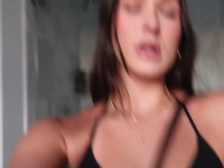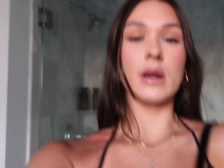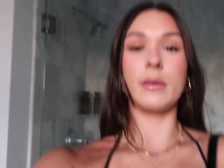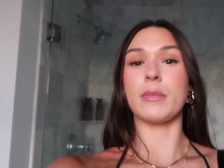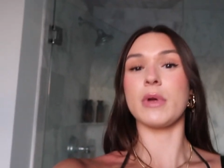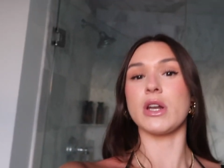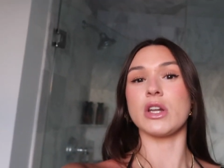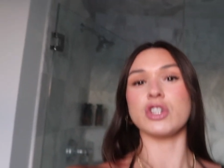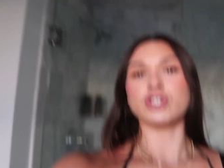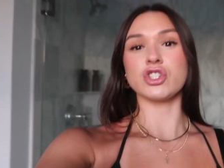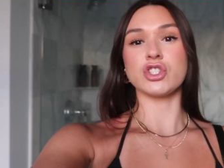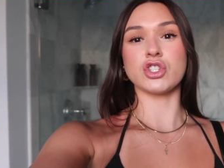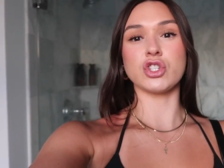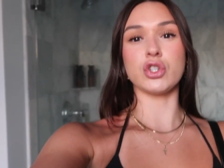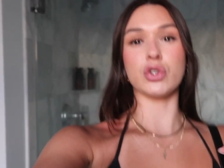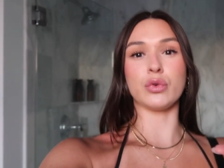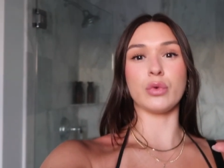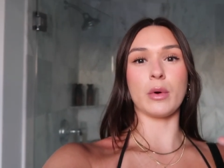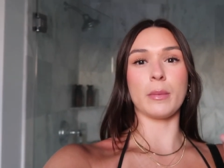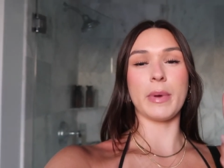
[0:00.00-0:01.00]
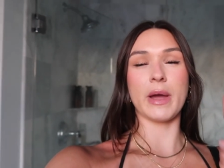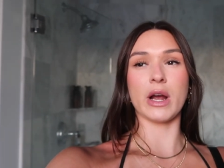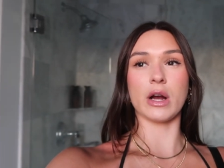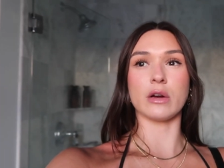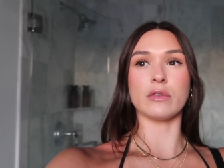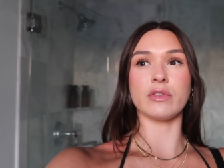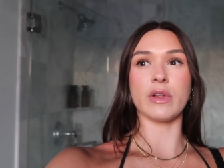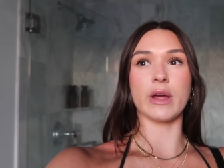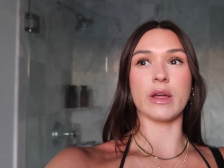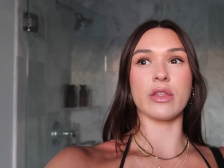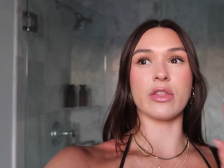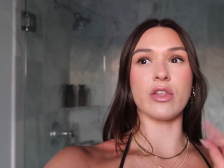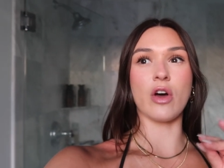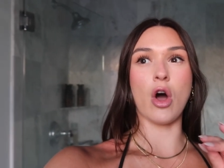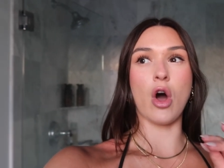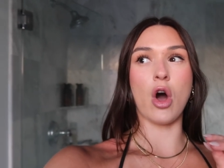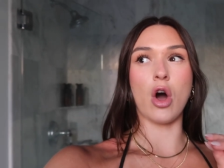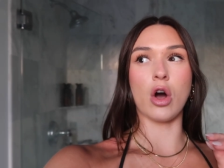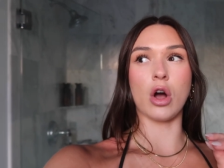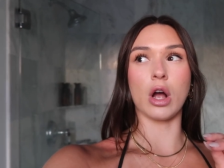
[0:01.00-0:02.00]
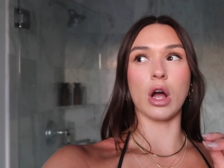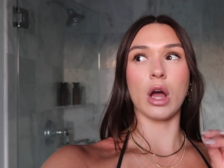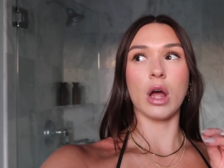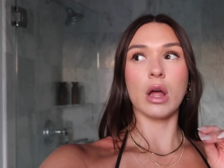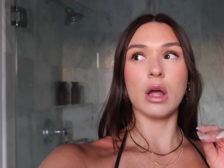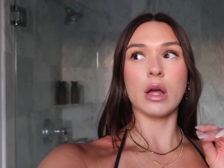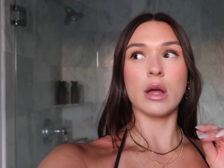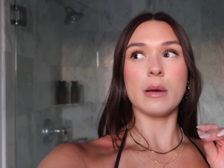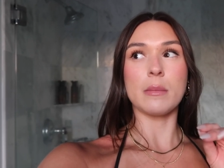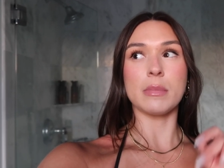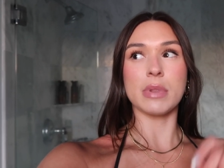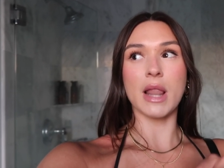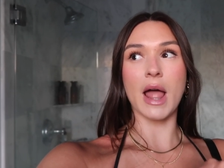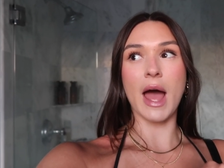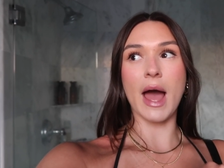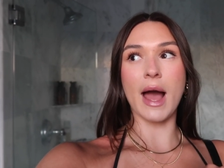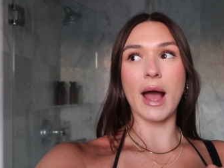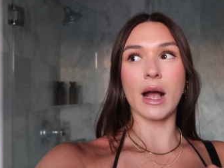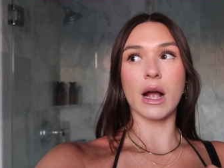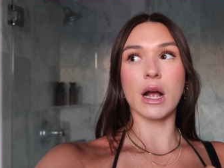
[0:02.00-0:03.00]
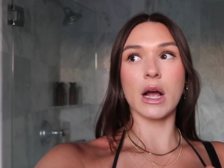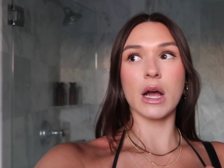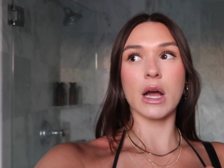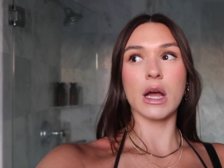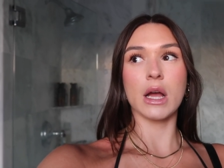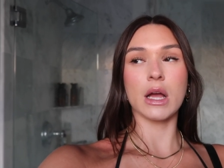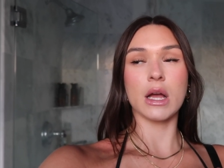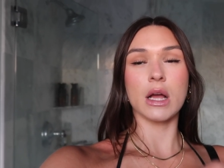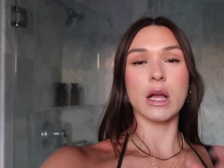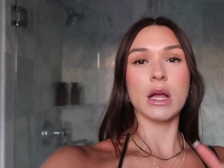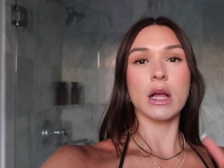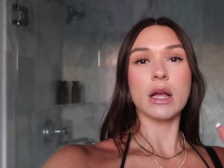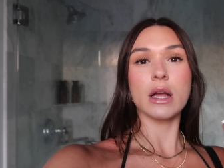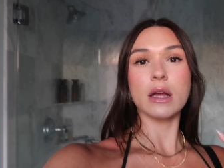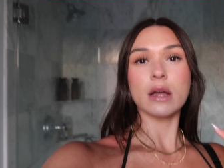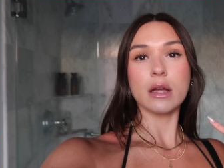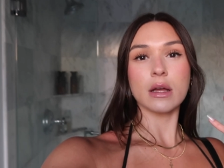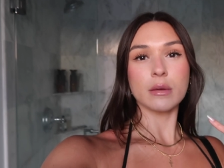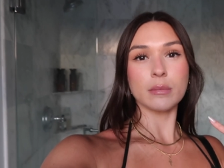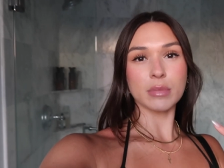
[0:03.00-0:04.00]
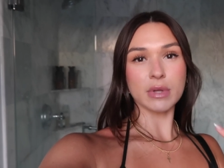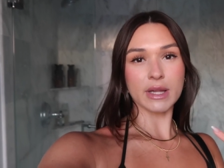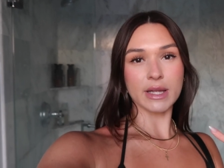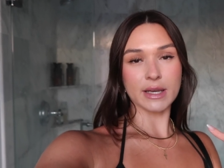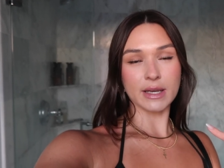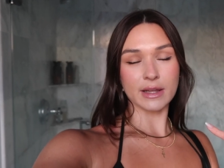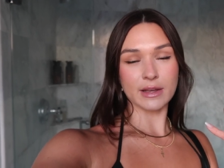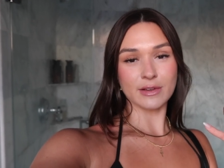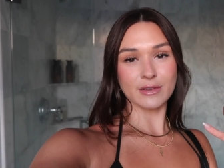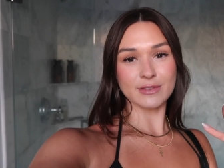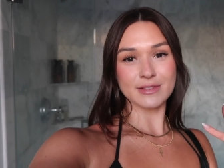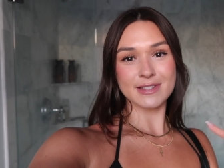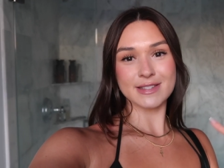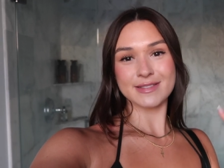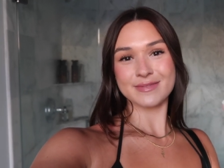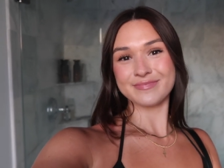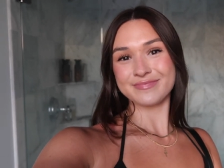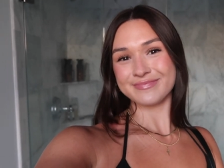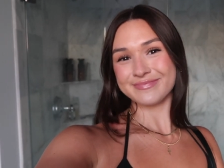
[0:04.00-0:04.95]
I'm gonna just do a pair of like thong, black, plain heels.